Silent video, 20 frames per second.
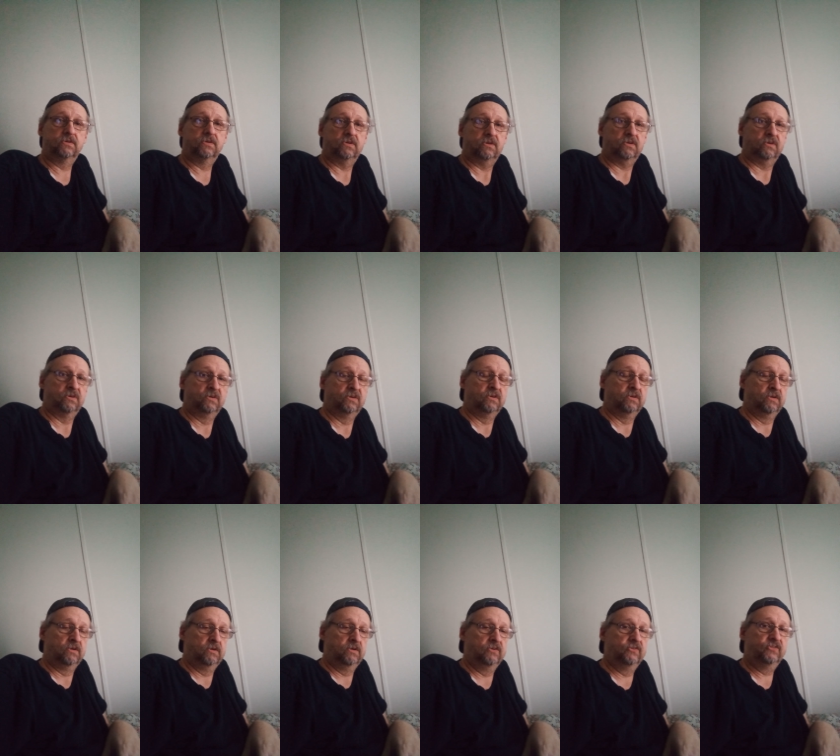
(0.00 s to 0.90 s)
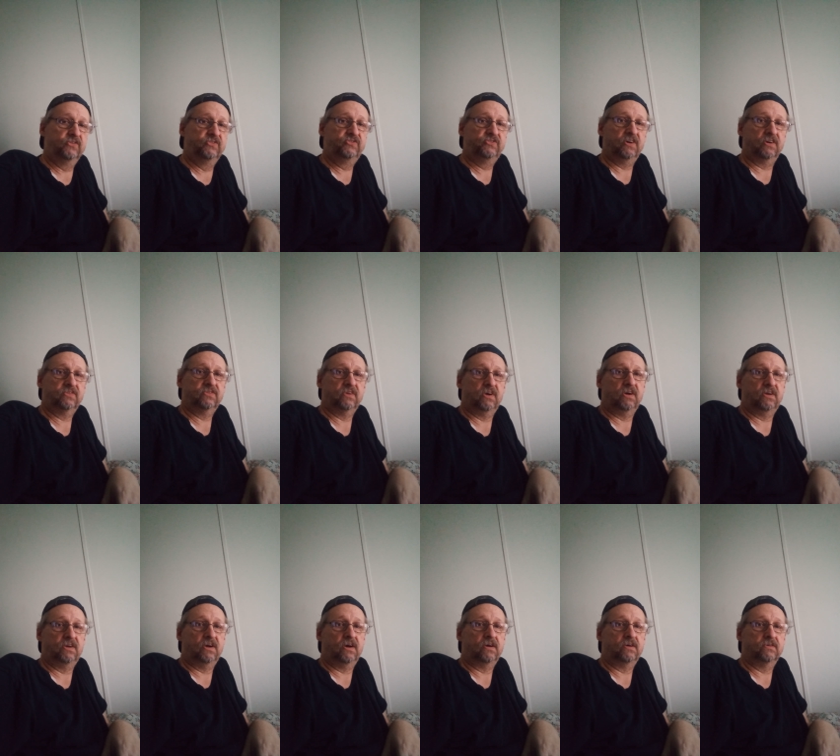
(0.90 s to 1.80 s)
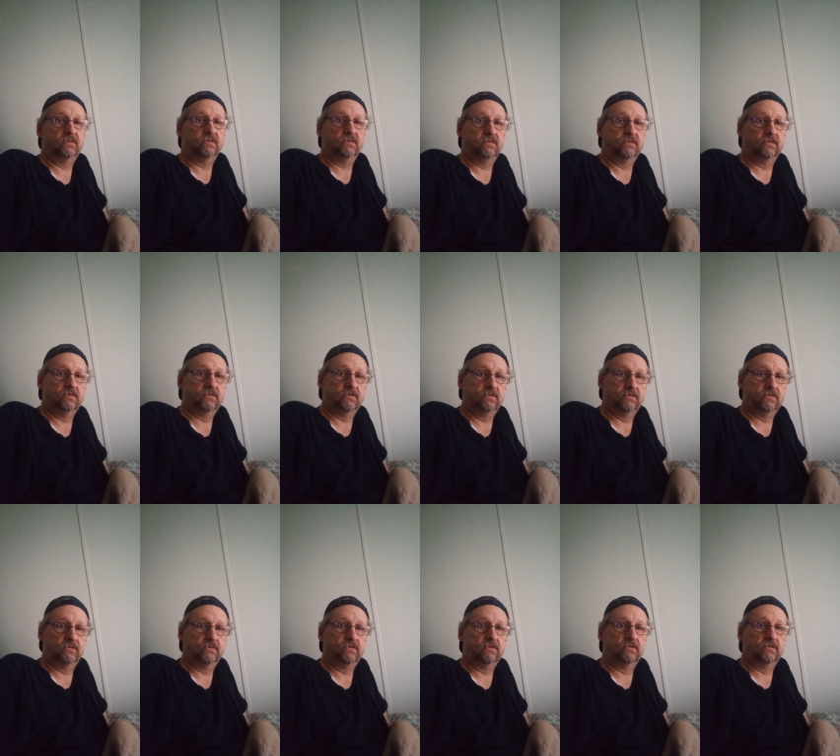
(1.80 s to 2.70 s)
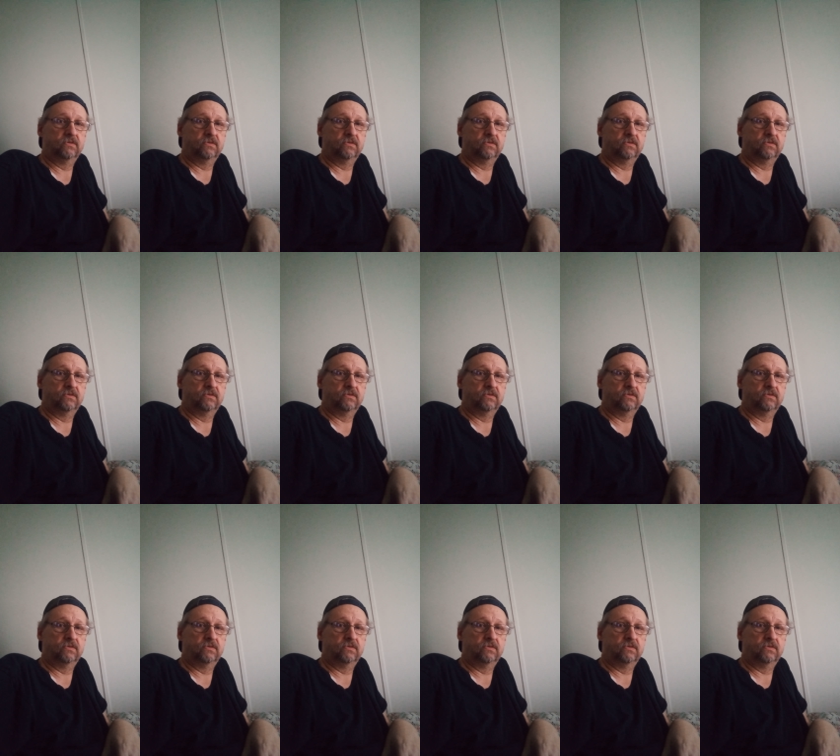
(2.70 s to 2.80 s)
check that out. You may